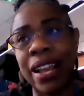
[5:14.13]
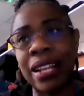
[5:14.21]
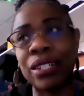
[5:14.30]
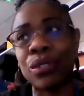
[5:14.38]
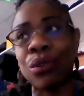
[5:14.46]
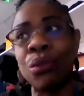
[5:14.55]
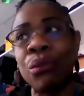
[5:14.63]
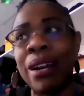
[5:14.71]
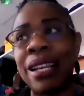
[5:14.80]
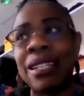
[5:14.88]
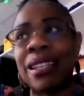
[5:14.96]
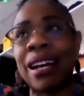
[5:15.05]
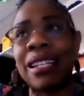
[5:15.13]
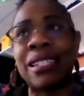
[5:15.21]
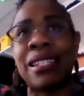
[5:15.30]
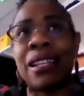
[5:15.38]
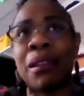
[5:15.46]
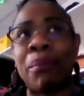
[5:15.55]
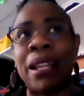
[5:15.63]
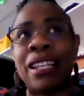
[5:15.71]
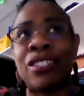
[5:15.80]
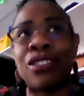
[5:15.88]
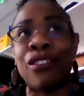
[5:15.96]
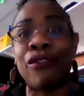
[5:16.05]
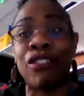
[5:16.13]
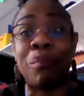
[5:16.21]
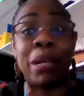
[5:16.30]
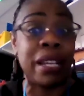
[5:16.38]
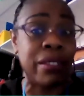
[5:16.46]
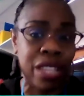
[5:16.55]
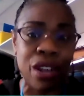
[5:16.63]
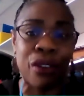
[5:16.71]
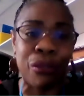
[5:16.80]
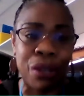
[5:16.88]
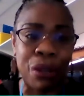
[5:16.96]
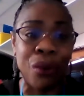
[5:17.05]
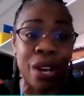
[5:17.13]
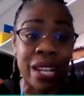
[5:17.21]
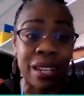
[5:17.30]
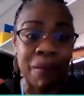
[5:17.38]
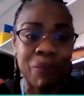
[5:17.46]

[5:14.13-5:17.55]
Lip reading: And it's always, I sit in a place of being the only one.